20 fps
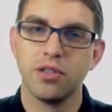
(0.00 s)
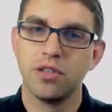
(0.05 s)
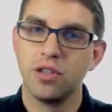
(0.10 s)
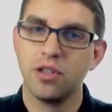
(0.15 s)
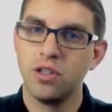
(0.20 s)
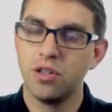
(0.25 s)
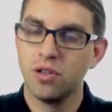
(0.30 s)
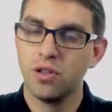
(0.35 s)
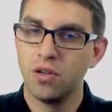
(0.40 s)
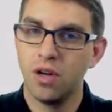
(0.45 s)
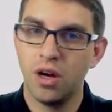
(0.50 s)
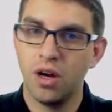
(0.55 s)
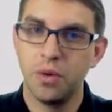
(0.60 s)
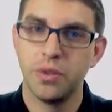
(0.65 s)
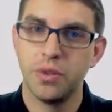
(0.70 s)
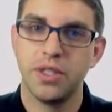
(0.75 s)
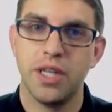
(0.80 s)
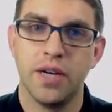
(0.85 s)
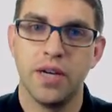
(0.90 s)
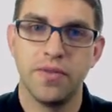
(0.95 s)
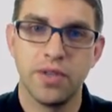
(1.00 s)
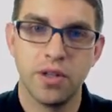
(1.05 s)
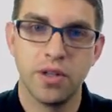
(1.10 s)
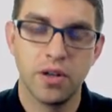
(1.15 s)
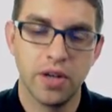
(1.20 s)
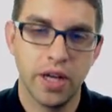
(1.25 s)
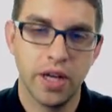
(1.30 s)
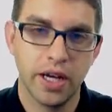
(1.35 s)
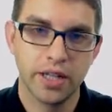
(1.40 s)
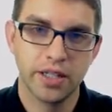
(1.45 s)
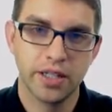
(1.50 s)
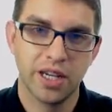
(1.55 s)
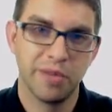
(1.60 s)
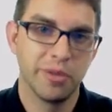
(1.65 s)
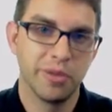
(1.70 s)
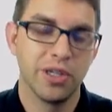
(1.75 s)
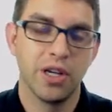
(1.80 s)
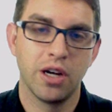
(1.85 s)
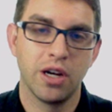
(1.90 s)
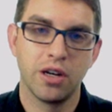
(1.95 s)
So you don't always have to go to
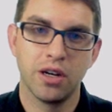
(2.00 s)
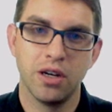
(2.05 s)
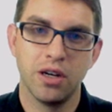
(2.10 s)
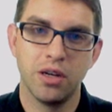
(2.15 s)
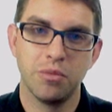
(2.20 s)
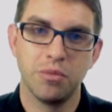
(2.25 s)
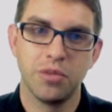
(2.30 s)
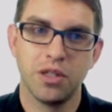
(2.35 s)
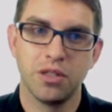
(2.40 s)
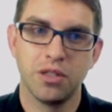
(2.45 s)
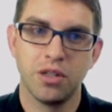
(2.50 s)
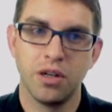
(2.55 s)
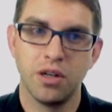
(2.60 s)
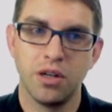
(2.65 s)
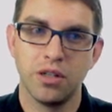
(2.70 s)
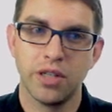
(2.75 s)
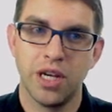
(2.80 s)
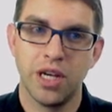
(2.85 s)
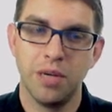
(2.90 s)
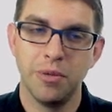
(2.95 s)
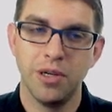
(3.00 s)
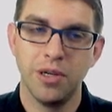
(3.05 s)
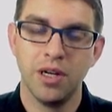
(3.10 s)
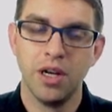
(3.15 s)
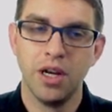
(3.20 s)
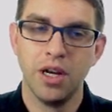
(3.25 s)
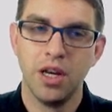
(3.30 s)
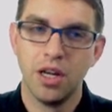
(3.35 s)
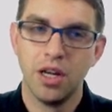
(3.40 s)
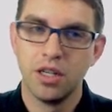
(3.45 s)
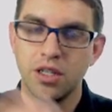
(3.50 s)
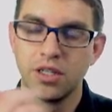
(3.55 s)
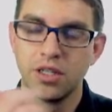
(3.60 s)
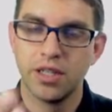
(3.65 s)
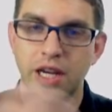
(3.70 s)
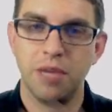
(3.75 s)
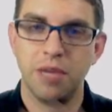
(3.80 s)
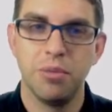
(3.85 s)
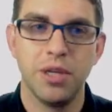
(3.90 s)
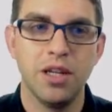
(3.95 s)
eggtimer.com to start your timer. Just
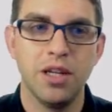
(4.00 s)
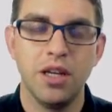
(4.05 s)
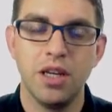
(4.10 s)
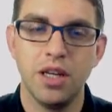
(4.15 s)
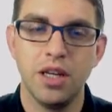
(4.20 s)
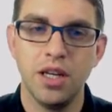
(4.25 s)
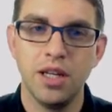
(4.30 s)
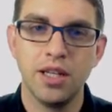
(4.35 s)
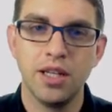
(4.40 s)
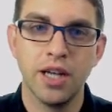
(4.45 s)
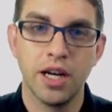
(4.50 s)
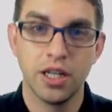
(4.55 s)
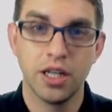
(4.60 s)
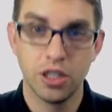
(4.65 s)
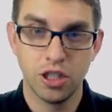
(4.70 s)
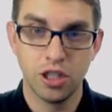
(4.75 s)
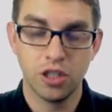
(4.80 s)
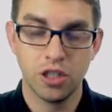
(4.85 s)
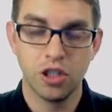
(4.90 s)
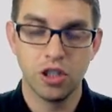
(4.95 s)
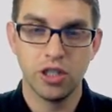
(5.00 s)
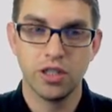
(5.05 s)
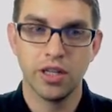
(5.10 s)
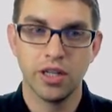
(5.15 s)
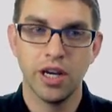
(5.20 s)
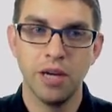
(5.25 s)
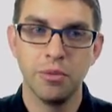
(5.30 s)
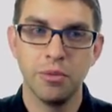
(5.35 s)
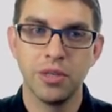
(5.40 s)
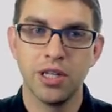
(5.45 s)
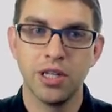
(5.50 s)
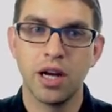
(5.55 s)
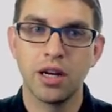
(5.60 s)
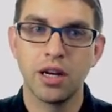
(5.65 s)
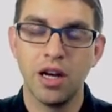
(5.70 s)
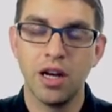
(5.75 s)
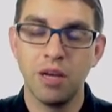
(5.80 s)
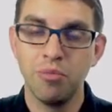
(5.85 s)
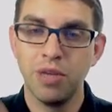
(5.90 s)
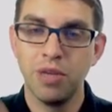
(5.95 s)
type in
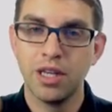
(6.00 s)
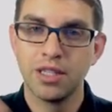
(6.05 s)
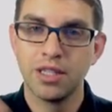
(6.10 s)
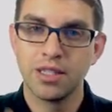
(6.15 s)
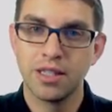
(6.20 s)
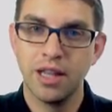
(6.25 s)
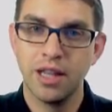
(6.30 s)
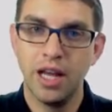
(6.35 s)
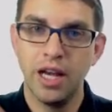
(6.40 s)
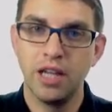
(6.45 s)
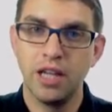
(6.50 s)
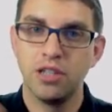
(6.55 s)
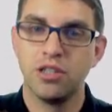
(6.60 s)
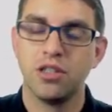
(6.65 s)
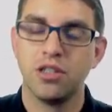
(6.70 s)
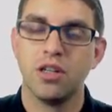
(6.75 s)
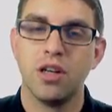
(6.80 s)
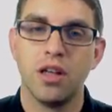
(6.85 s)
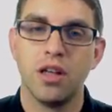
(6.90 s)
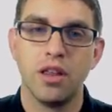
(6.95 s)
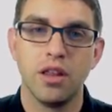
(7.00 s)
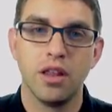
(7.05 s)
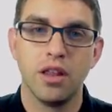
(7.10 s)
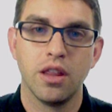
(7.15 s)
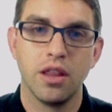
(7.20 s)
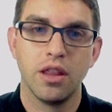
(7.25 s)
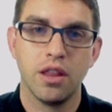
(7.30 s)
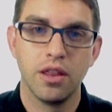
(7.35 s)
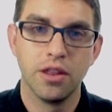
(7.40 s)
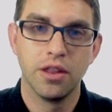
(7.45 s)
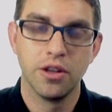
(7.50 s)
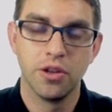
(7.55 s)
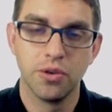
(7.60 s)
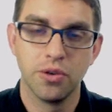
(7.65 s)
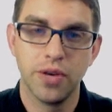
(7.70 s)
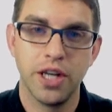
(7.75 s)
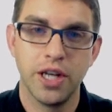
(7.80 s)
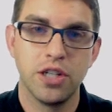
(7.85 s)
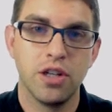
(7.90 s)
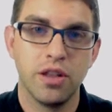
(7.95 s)
e.ggtimer.com slash the
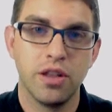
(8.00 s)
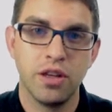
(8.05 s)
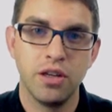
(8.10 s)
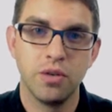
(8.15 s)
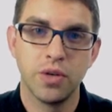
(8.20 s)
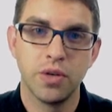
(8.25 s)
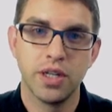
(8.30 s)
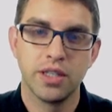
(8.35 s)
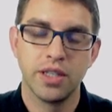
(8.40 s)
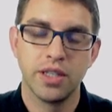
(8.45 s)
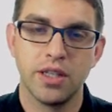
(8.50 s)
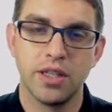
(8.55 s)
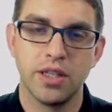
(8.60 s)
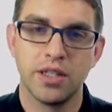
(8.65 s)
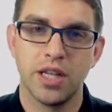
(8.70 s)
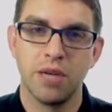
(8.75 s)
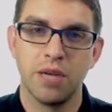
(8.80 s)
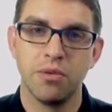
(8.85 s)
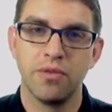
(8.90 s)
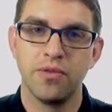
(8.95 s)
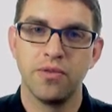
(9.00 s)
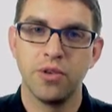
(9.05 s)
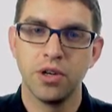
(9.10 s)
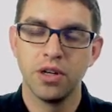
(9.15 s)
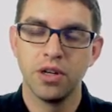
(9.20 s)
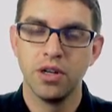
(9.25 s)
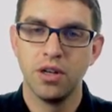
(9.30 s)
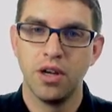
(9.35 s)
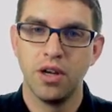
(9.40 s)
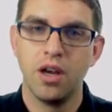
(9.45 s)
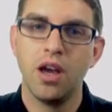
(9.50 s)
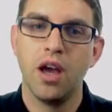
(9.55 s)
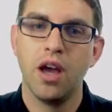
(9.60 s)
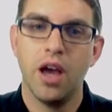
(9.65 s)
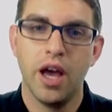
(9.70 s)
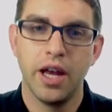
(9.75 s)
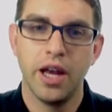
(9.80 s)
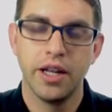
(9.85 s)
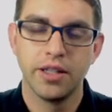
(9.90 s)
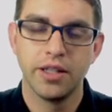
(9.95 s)
duration that you want the timer for
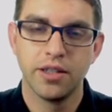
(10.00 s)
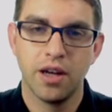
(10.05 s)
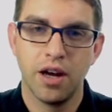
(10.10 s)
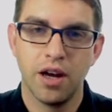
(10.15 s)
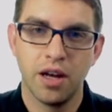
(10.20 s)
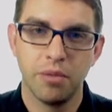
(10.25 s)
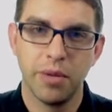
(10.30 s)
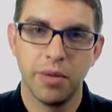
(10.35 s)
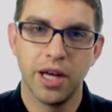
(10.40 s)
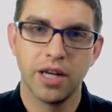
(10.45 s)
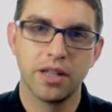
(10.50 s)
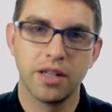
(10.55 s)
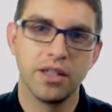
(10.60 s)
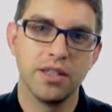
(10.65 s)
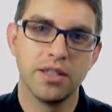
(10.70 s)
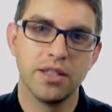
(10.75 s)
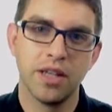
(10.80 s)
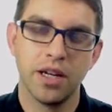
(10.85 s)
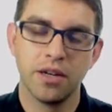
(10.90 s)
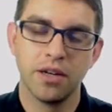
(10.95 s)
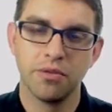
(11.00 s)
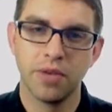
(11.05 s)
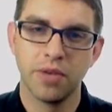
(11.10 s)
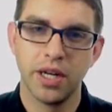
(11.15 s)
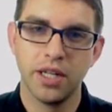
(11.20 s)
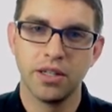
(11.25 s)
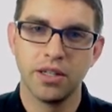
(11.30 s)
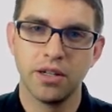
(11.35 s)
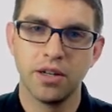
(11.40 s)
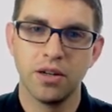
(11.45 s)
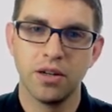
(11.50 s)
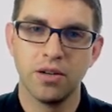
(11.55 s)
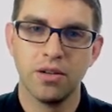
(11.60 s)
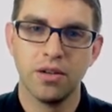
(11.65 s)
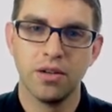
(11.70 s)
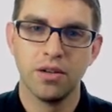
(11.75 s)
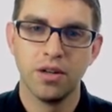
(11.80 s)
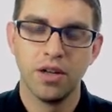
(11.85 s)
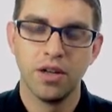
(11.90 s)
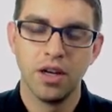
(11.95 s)
and it's automatically set and ready to go.
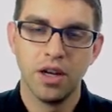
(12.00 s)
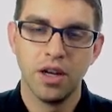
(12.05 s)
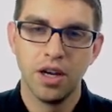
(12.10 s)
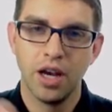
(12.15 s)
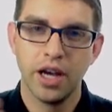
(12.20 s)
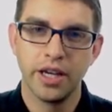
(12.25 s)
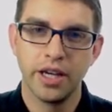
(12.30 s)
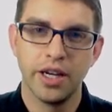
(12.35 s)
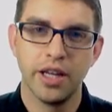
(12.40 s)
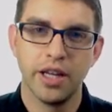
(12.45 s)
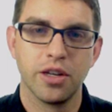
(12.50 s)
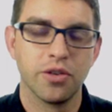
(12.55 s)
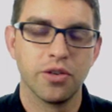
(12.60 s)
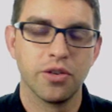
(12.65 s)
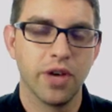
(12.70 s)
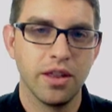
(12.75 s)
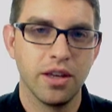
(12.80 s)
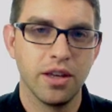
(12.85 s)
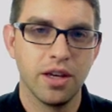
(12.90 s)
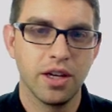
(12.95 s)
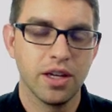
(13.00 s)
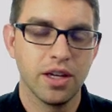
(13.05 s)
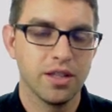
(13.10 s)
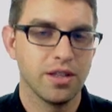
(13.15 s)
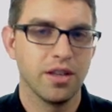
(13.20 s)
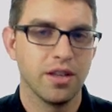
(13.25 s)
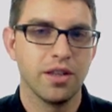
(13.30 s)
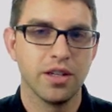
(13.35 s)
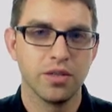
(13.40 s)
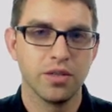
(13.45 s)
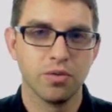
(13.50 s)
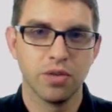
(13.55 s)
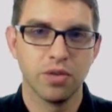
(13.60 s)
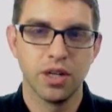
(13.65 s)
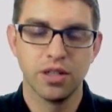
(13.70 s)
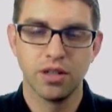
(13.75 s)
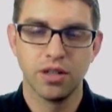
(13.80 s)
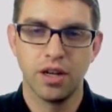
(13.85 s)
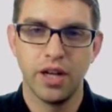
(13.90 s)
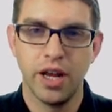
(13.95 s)
Again, the great thing is that this
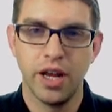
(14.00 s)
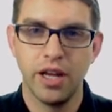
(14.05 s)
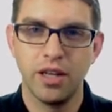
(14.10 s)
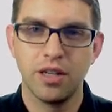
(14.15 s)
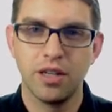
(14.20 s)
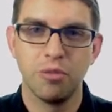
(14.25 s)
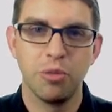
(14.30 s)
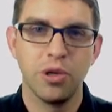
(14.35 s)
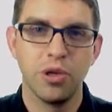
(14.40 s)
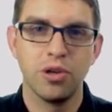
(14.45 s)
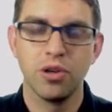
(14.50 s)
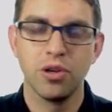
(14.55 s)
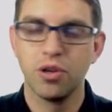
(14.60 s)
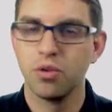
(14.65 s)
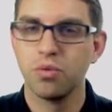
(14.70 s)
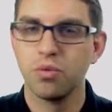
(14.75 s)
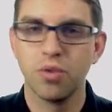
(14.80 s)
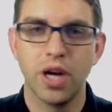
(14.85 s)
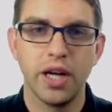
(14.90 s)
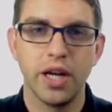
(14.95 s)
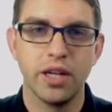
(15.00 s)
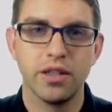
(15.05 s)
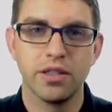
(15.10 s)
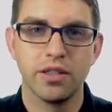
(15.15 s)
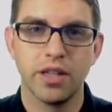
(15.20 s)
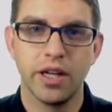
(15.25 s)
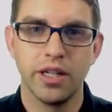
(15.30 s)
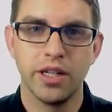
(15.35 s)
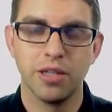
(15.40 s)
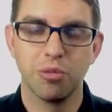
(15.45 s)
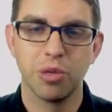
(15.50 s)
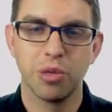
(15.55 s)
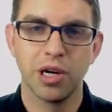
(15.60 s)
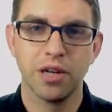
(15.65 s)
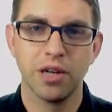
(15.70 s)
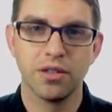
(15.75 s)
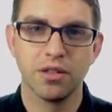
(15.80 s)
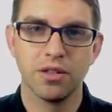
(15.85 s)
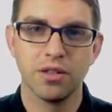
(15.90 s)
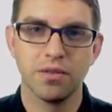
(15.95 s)
runs on any computer right inside your
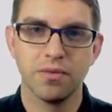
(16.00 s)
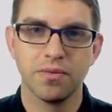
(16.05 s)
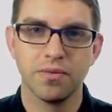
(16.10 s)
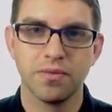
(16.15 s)
browser.